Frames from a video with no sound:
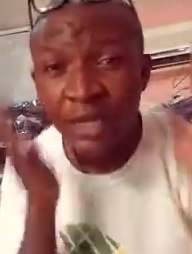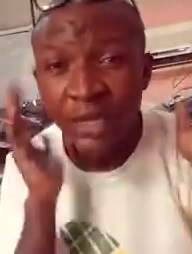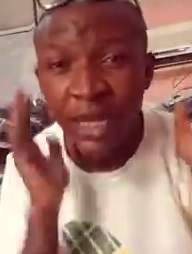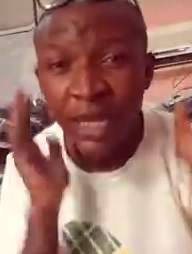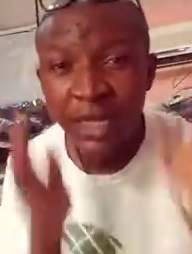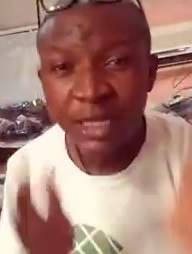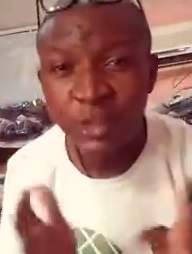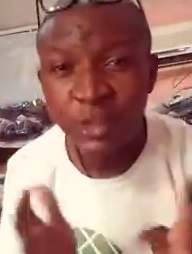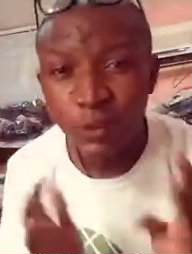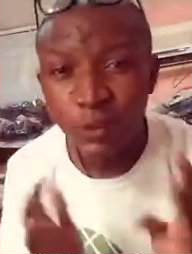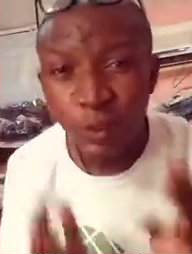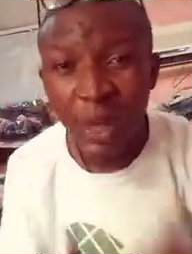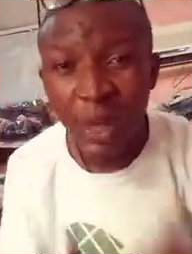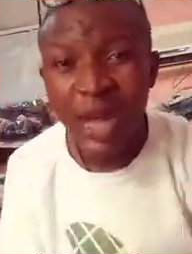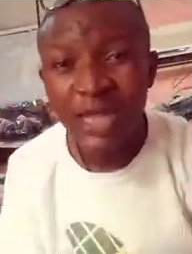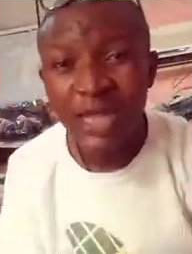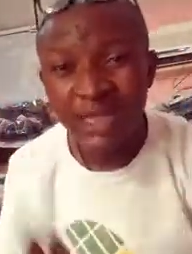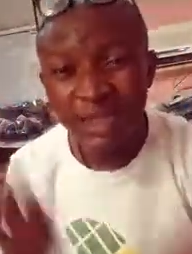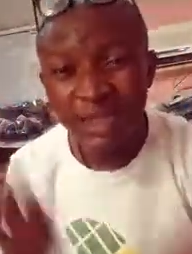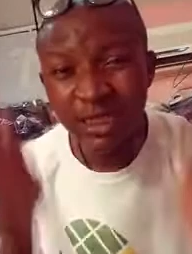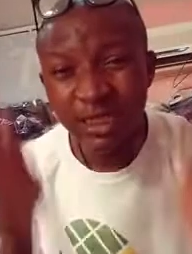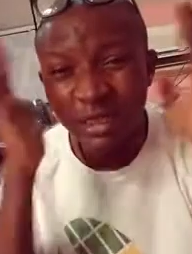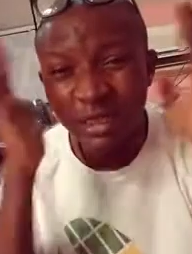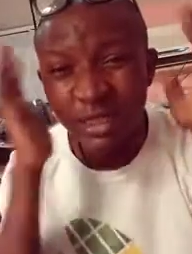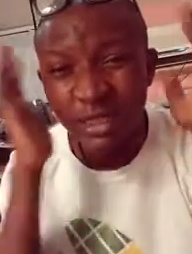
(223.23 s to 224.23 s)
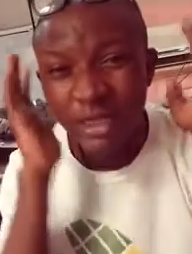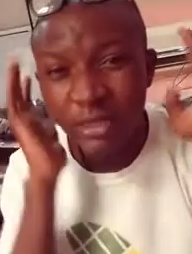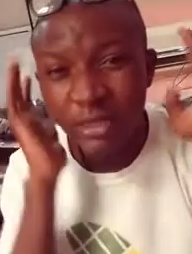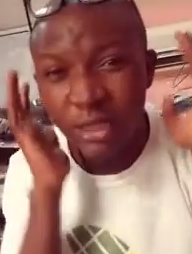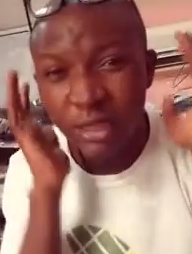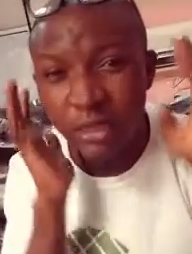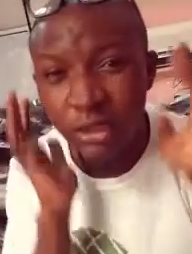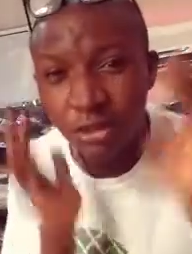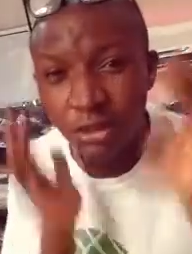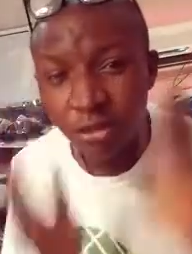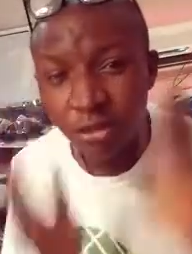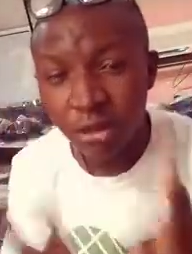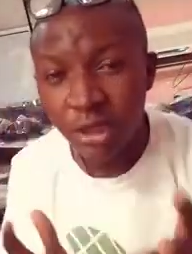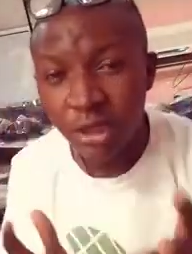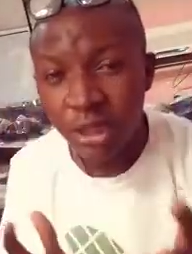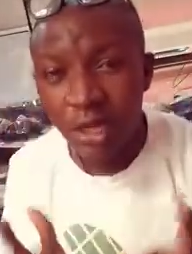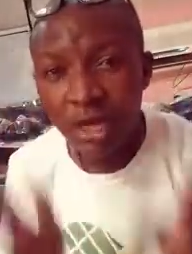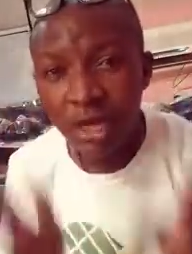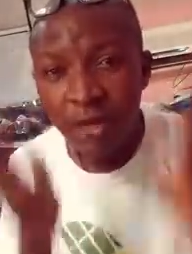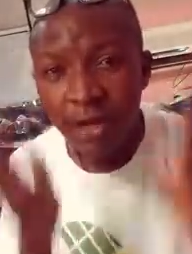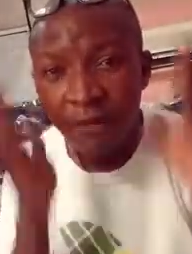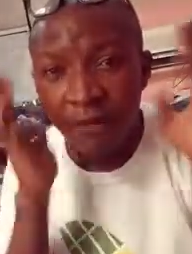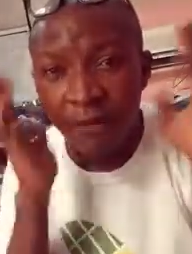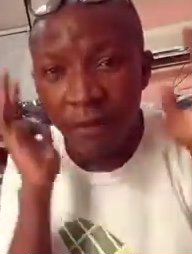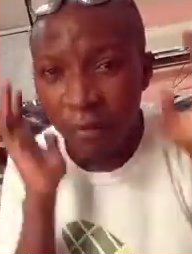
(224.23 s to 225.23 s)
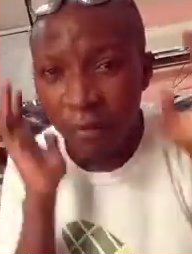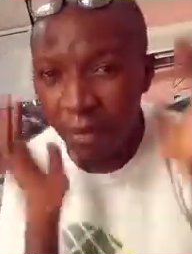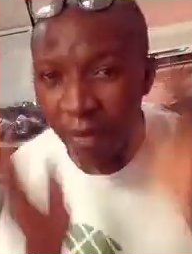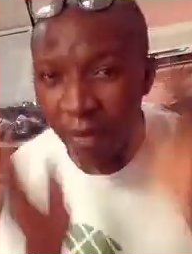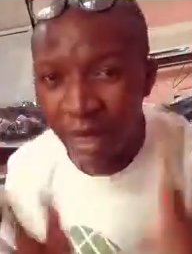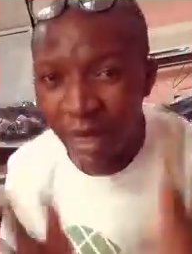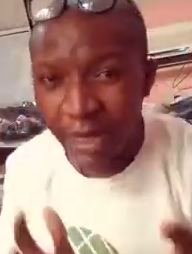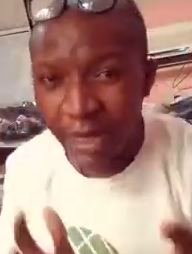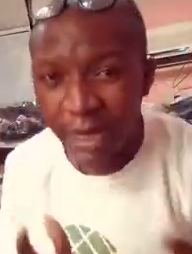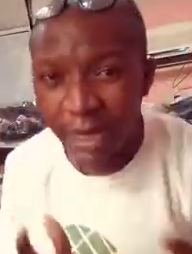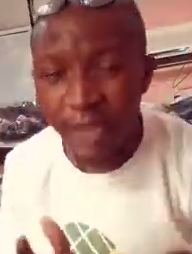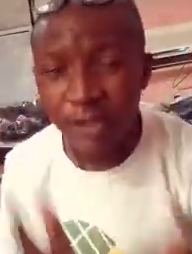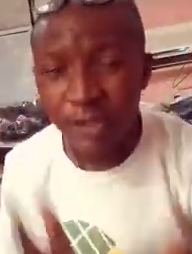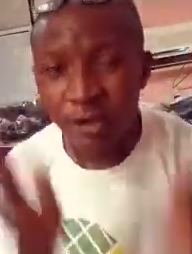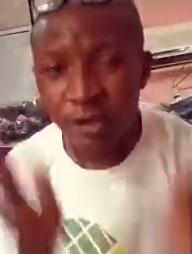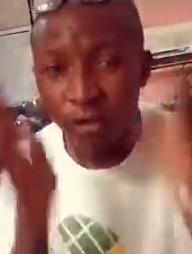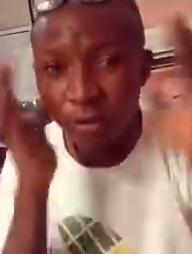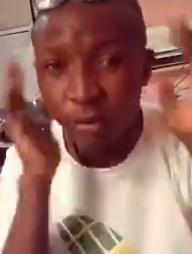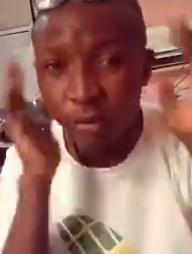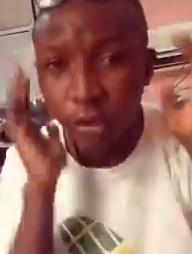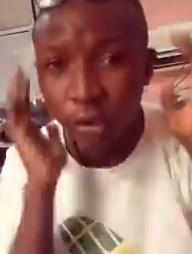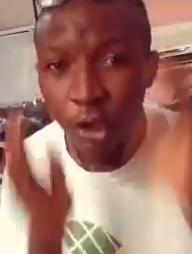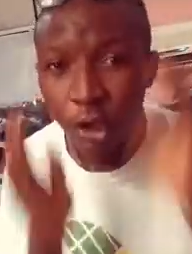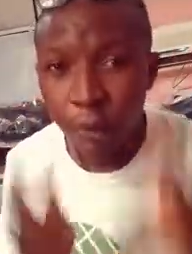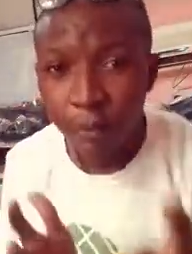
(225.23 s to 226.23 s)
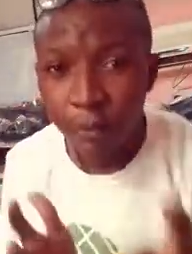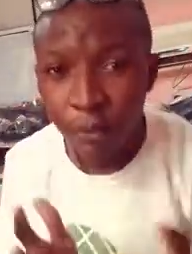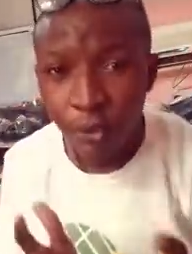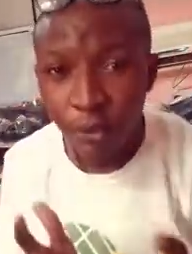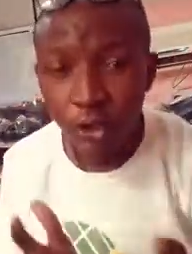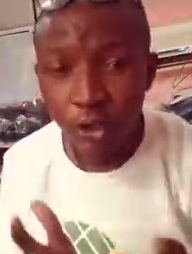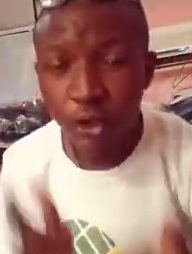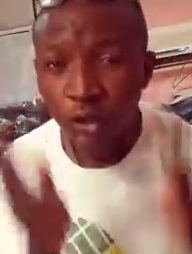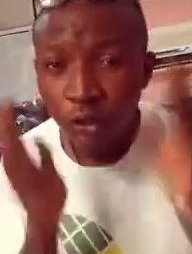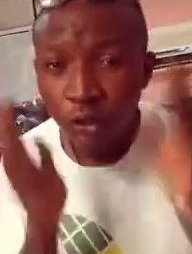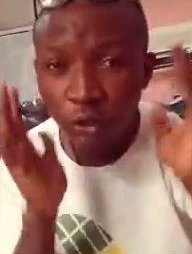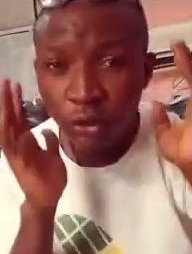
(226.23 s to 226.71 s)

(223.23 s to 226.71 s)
That is why it is necessary for markets to be open.